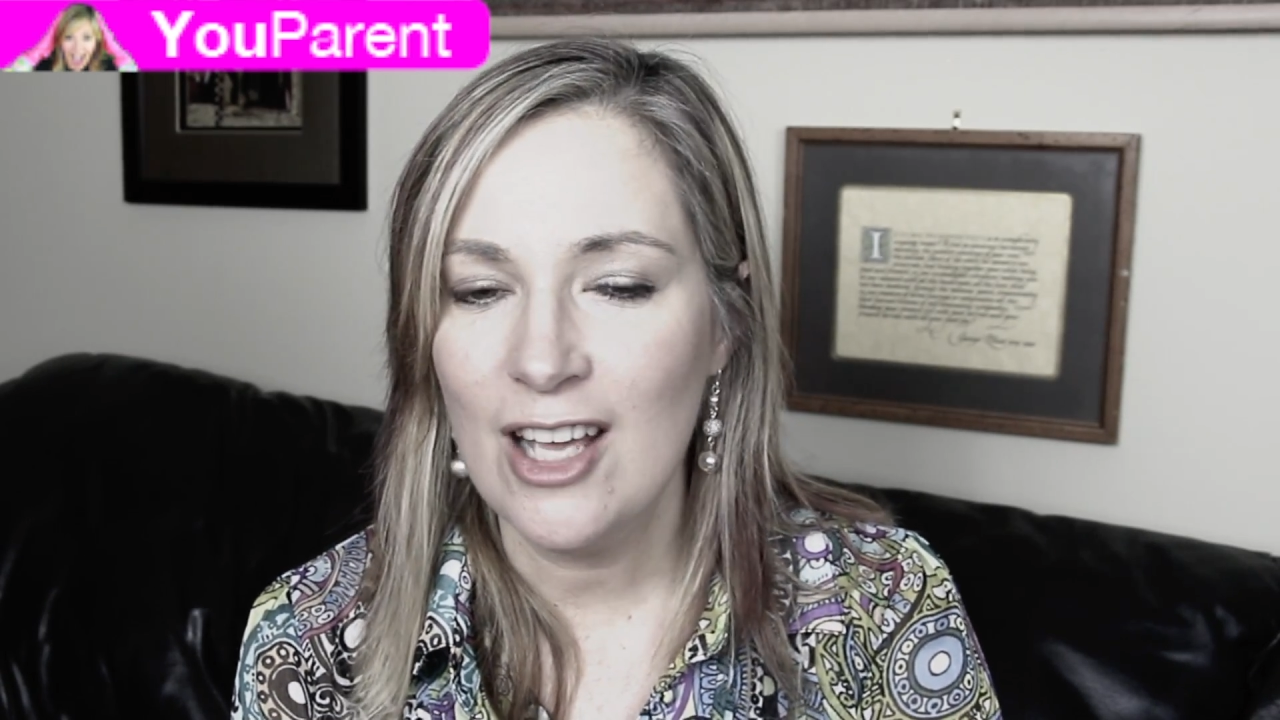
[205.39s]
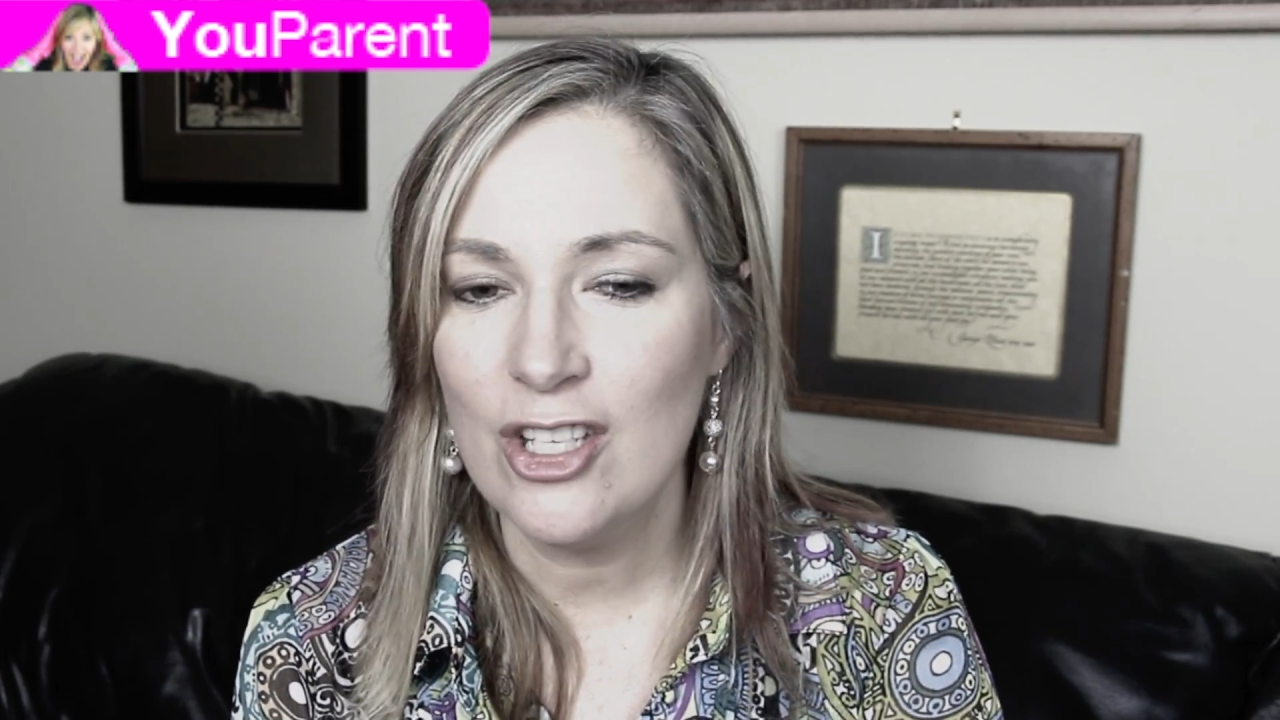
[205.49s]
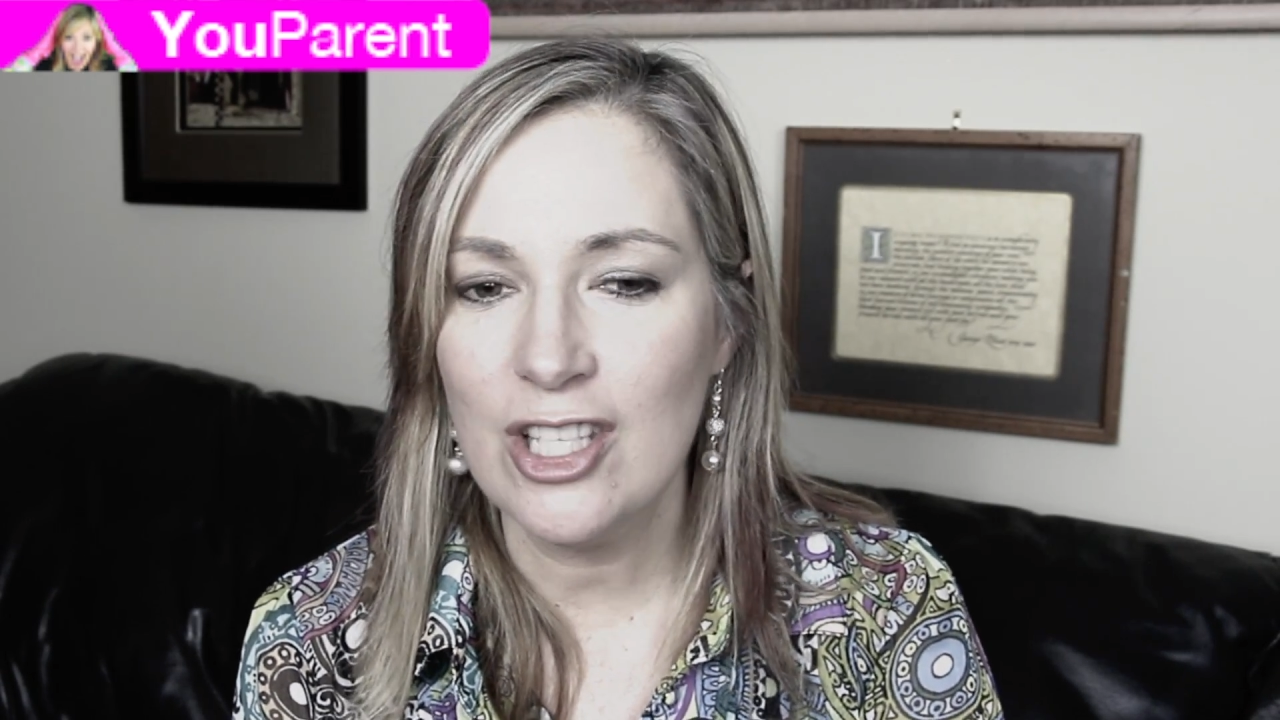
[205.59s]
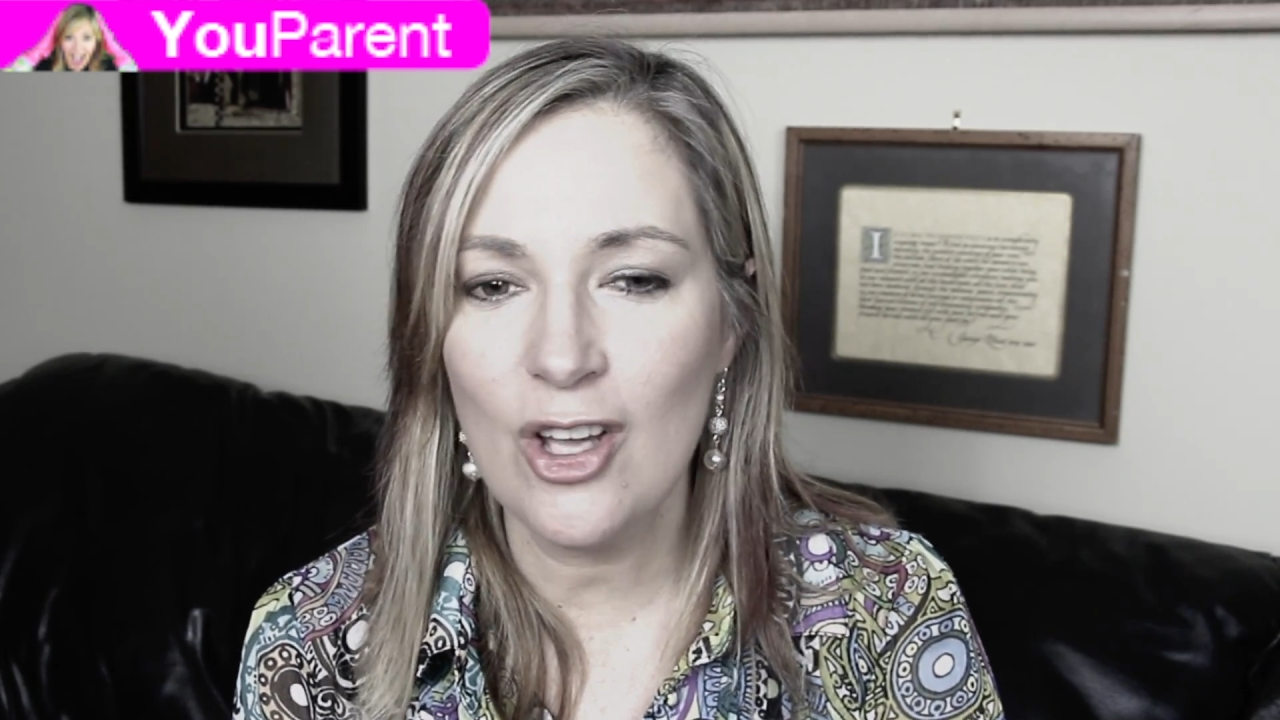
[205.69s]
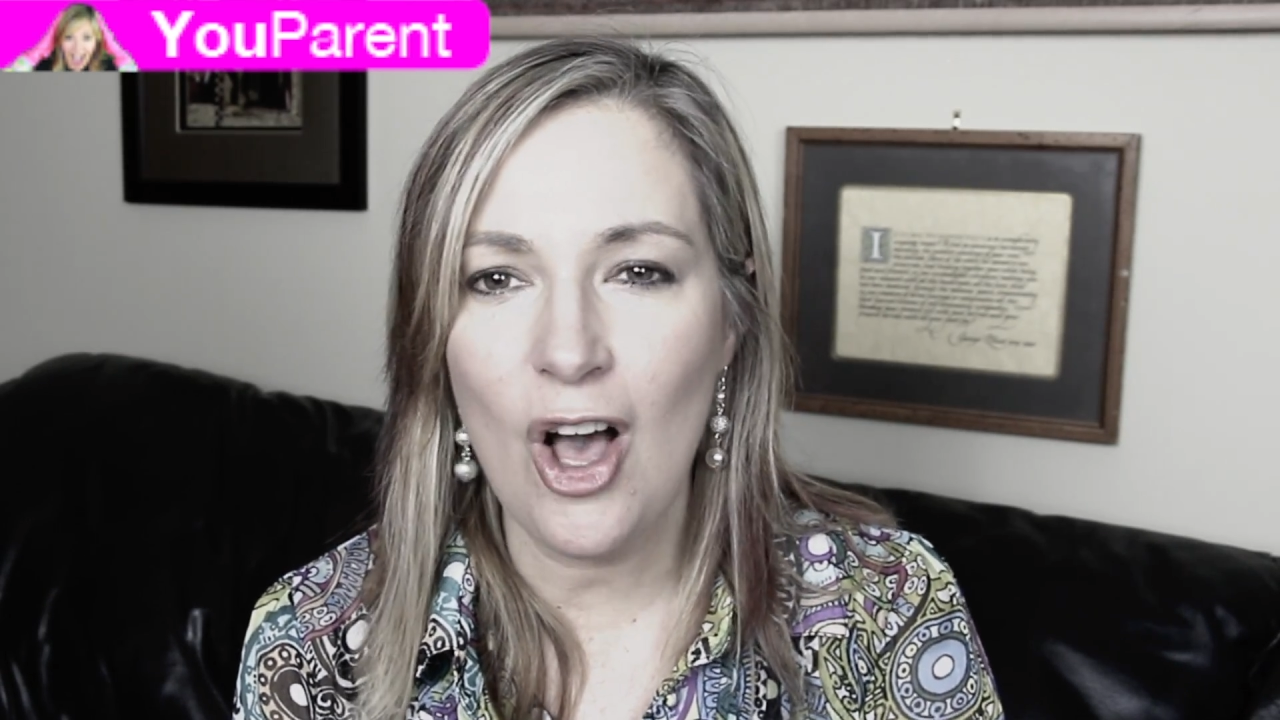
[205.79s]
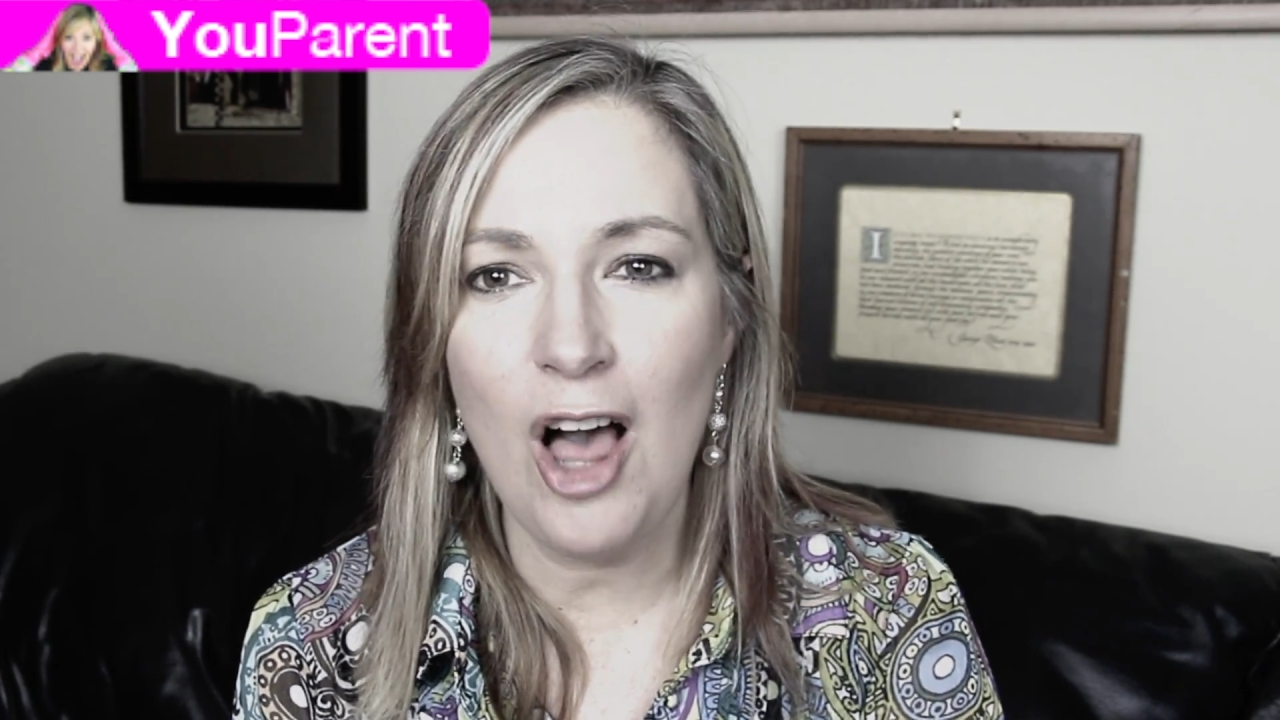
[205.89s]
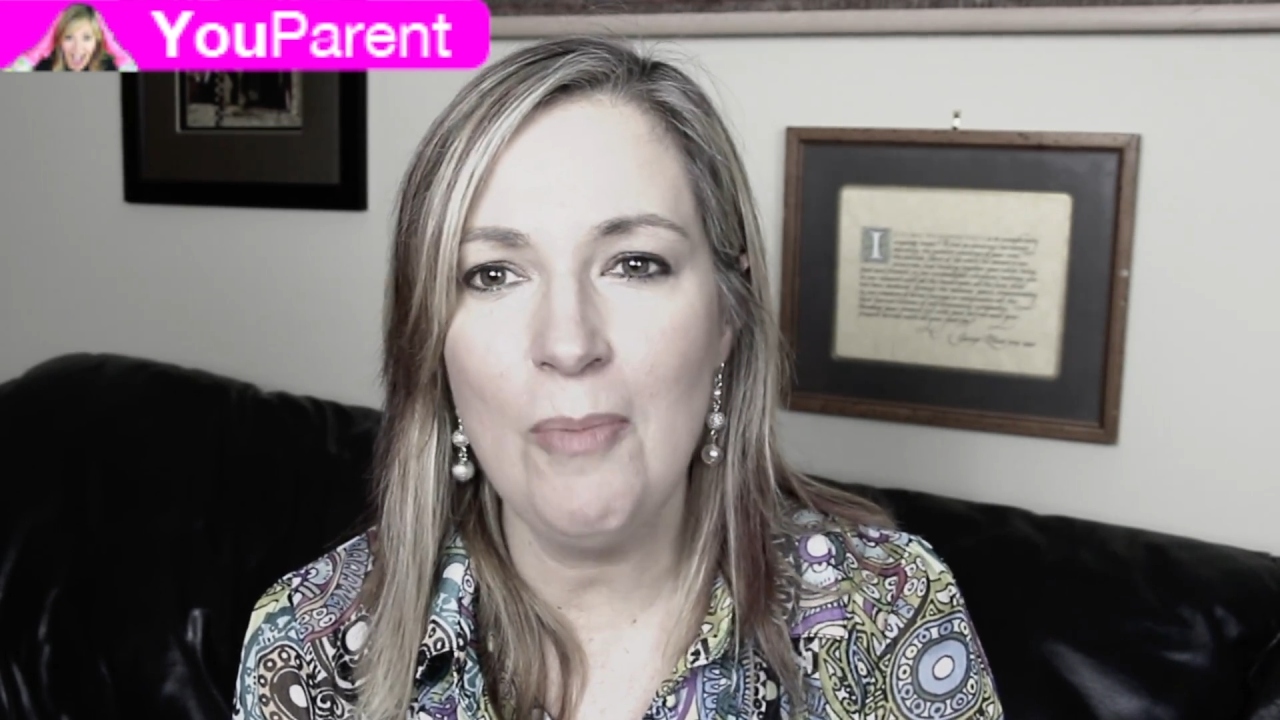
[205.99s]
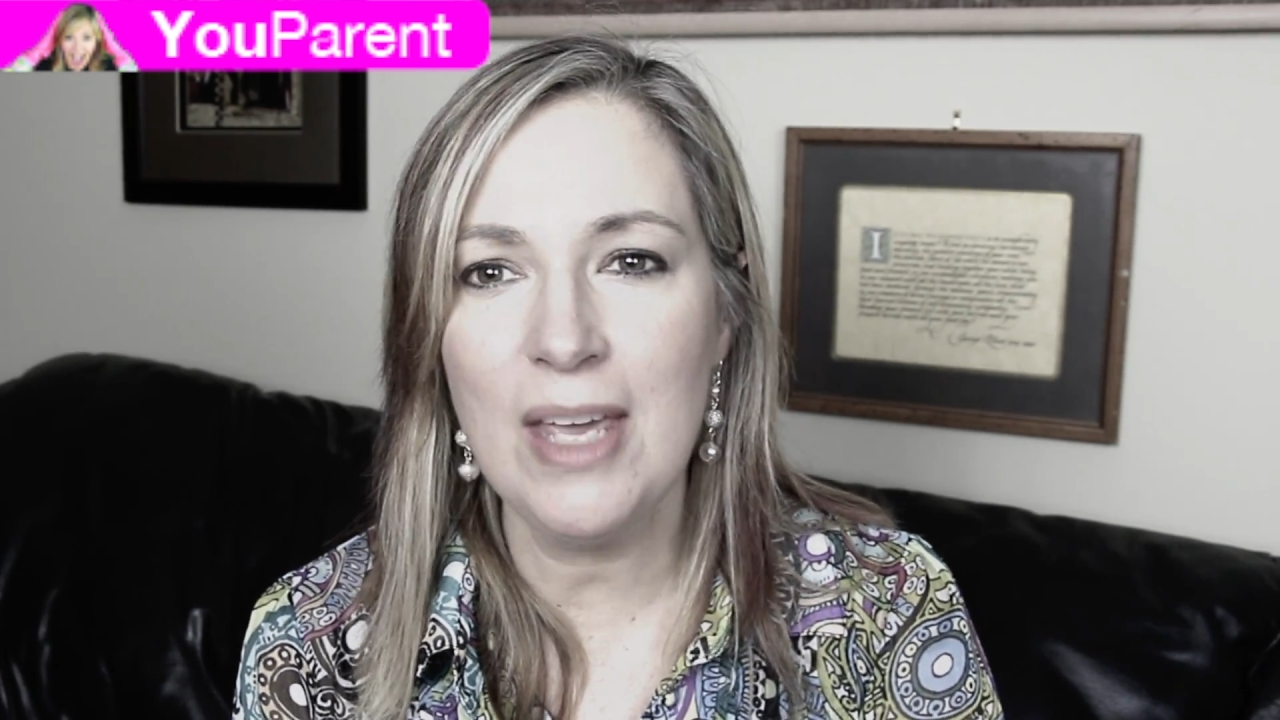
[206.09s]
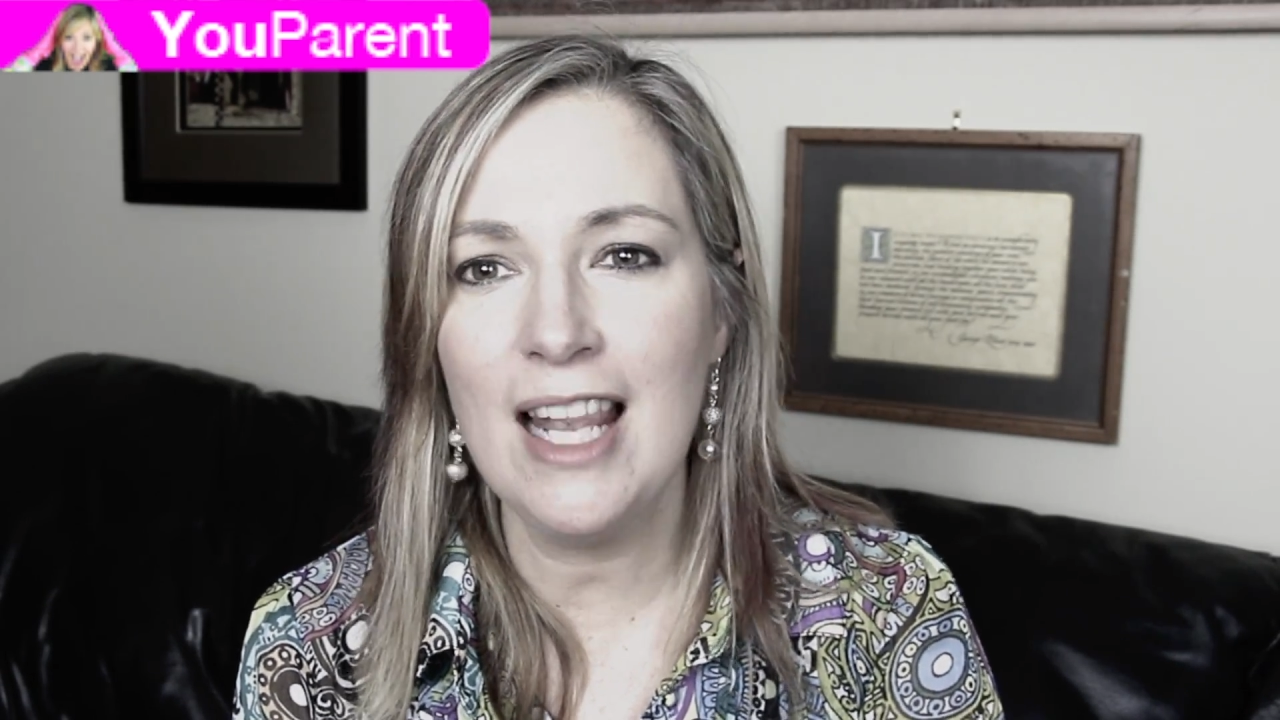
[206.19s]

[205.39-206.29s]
She called